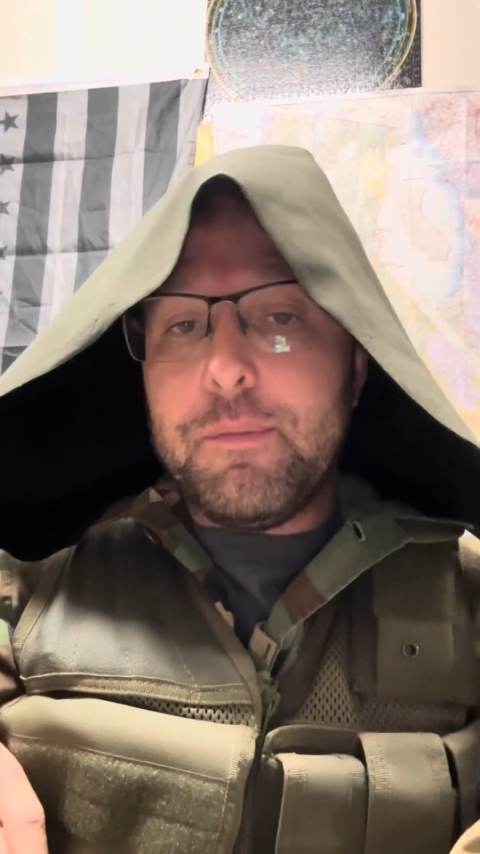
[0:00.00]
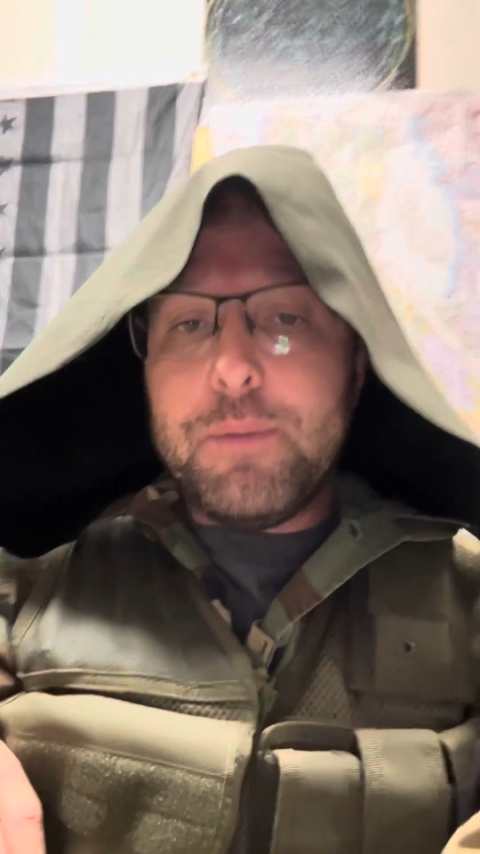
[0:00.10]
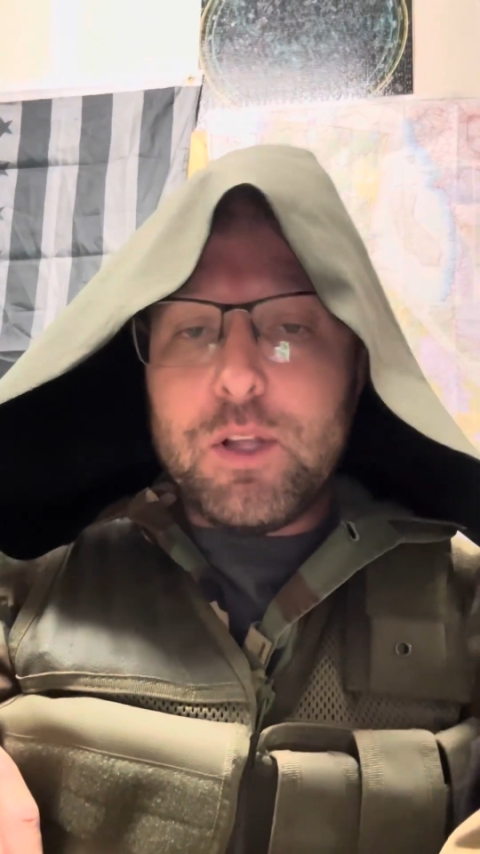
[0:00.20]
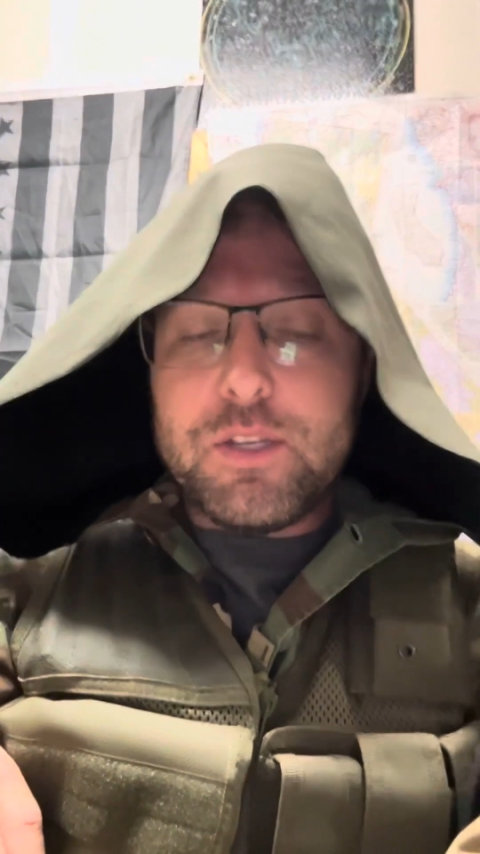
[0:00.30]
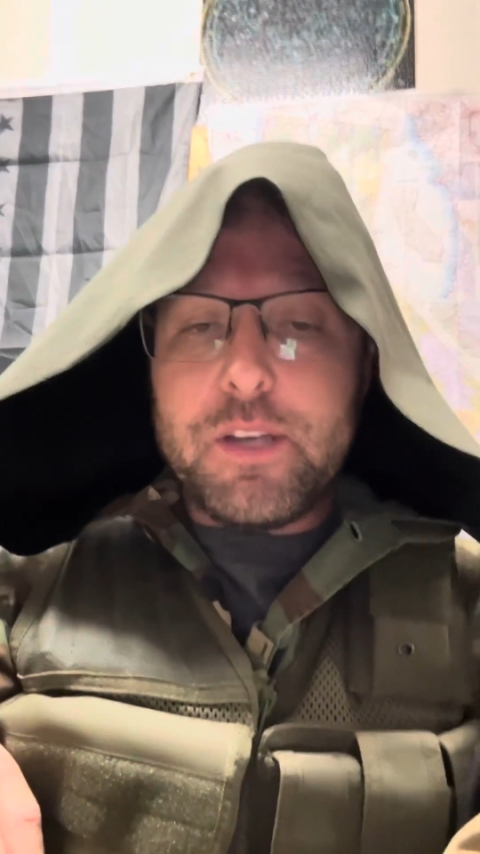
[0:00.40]

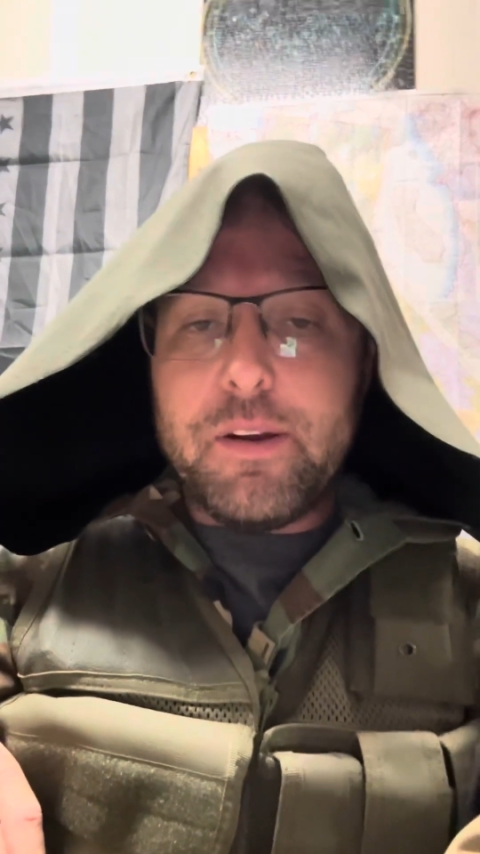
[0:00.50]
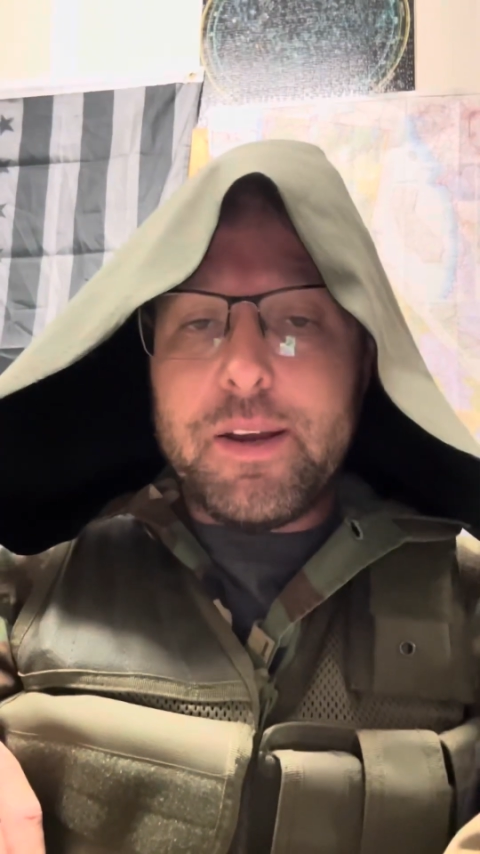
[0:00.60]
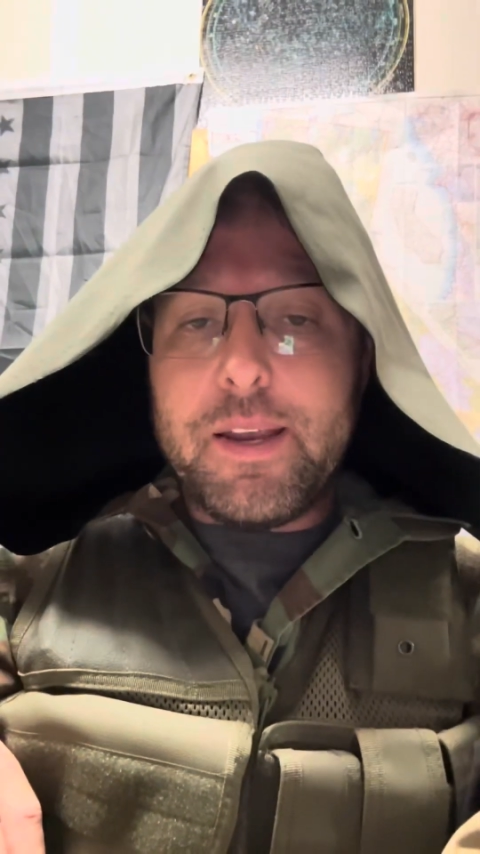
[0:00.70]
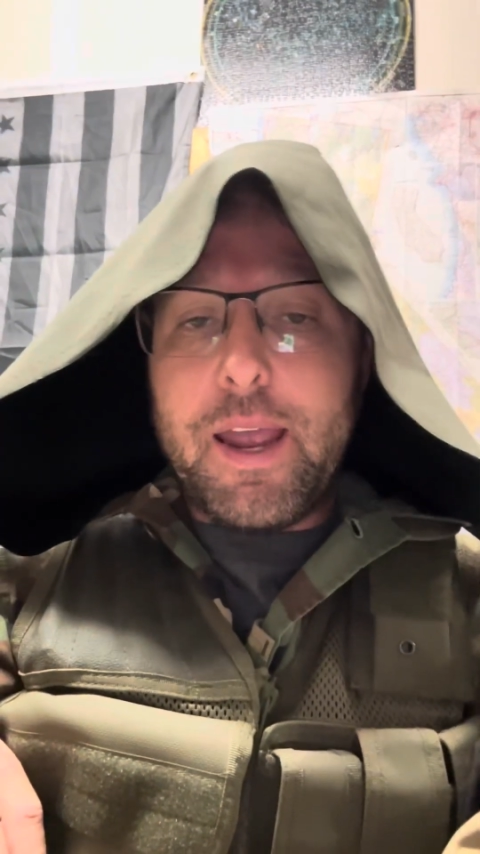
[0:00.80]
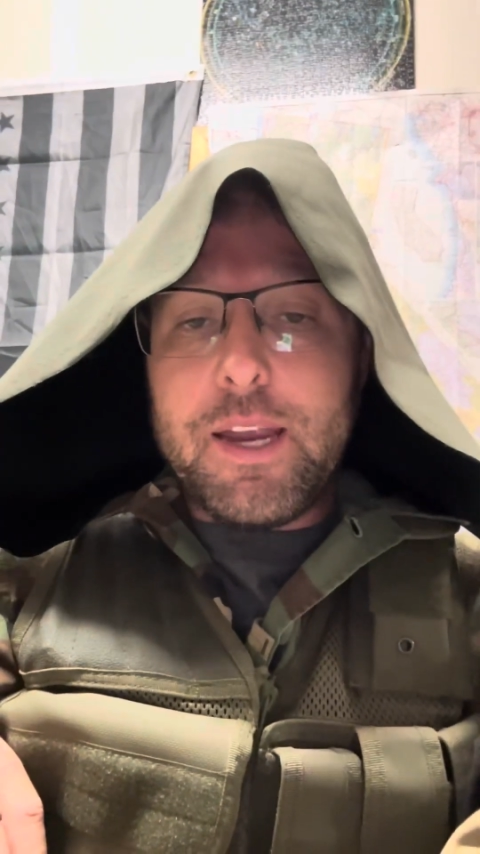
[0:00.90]

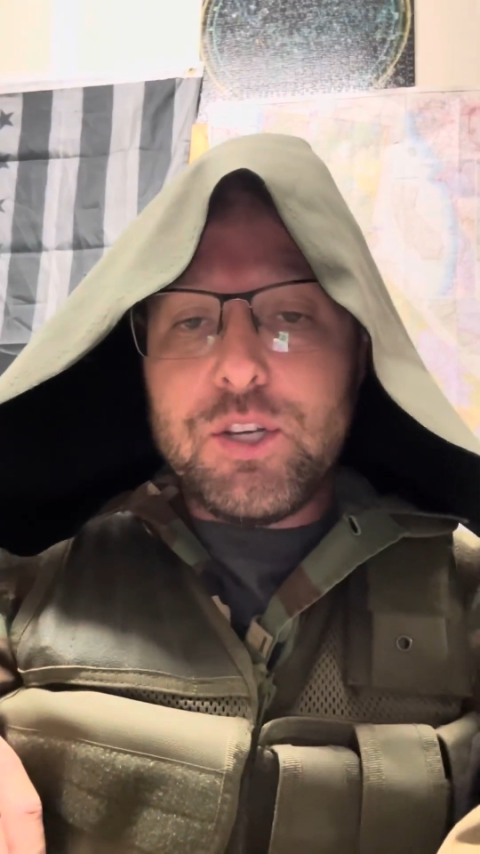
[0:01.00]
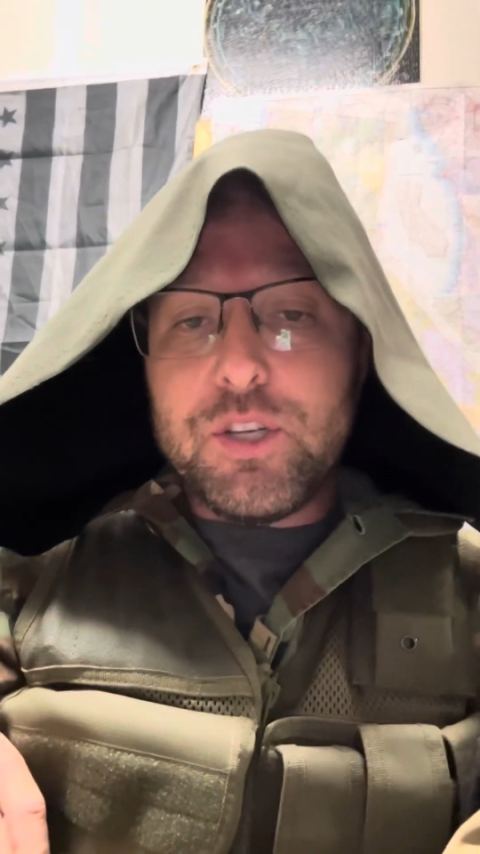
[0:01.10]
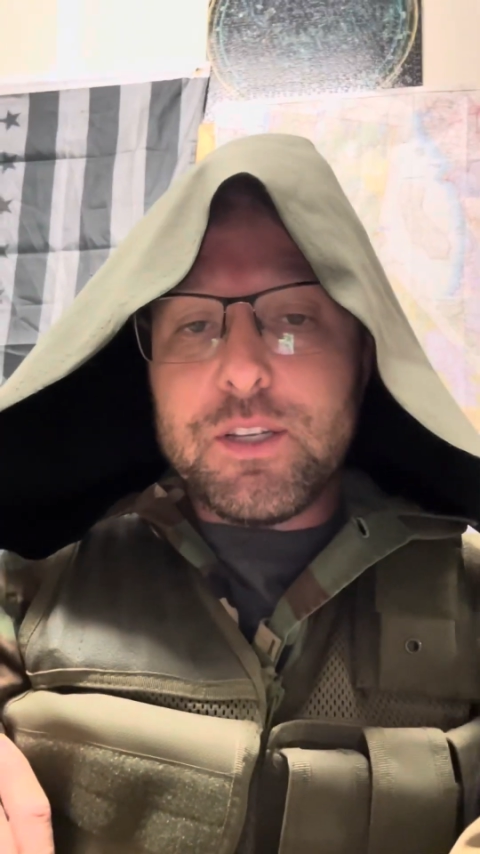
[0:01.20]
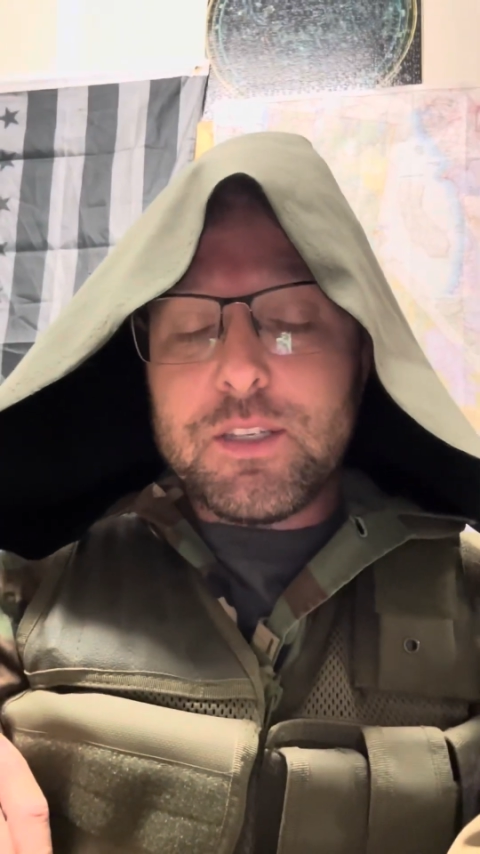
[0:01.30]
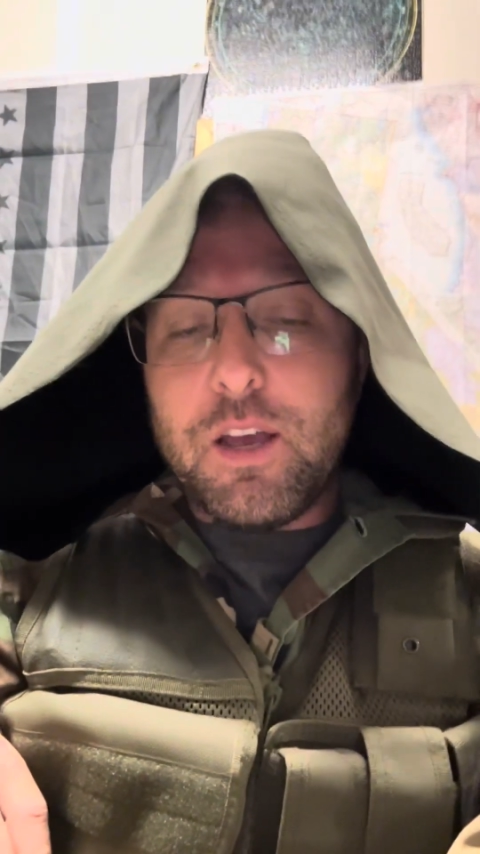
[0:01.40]
military
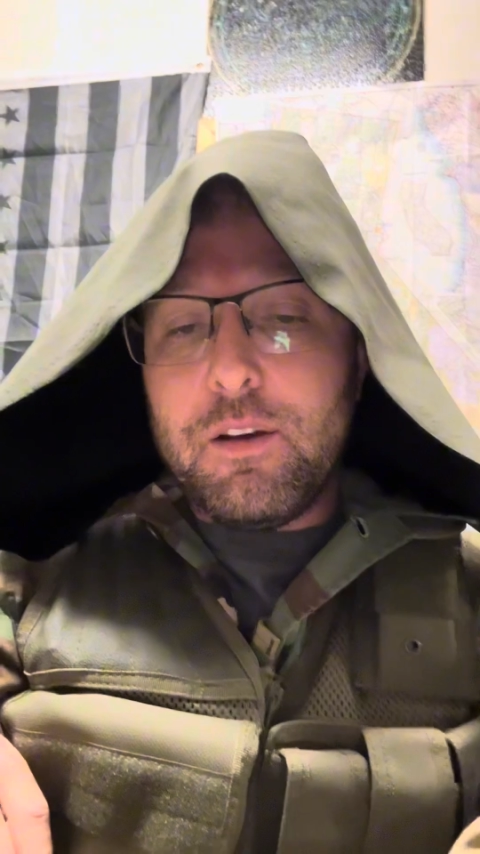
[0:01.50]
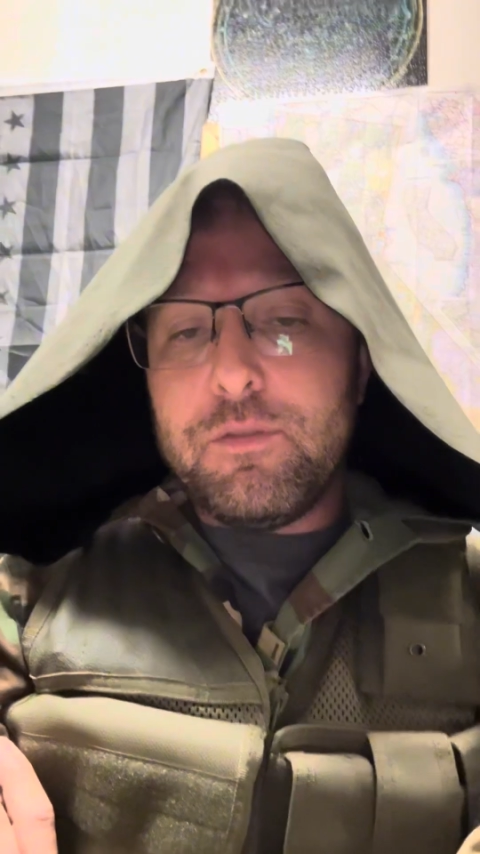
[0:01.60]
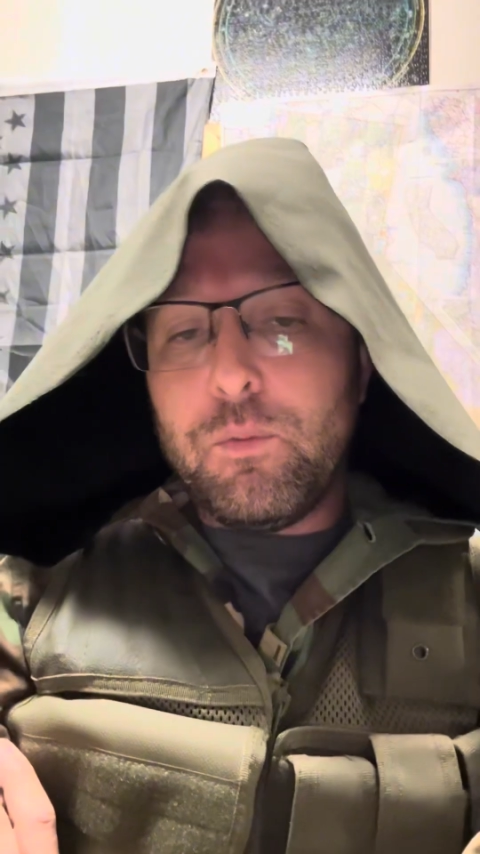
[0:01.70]
agents of